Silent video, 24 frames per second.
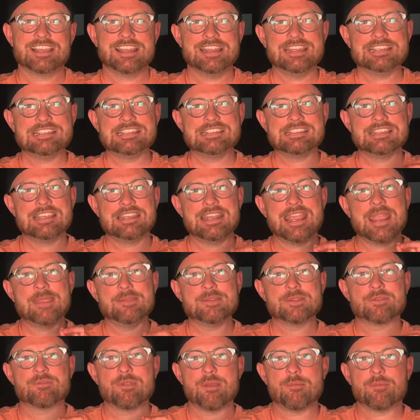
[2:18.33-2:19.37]
And this is the name
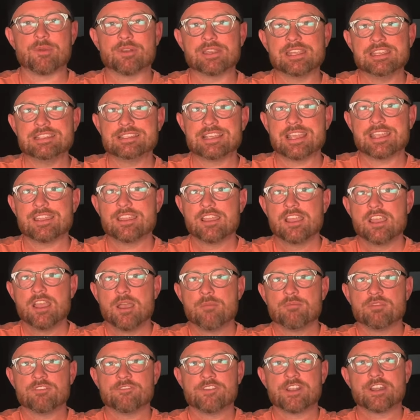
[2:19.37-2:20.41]
to remember. He's a
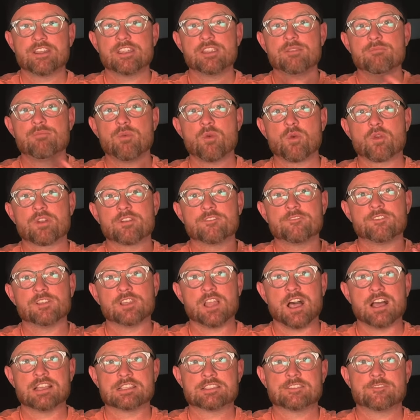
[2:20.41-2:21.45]
Bulgarian-born
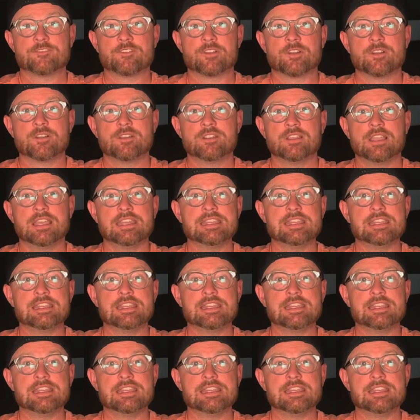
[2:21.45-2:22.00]
philosopher.